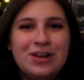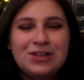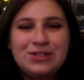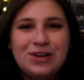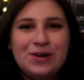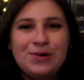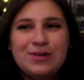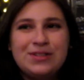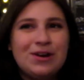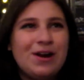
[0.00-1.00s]
So,
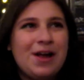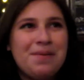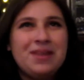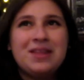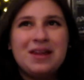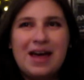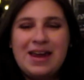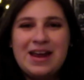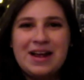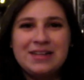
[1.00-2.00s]
sorry about the
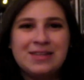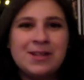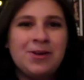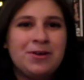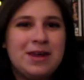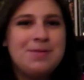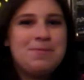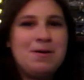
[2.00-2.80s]
lighting. It's a little dim.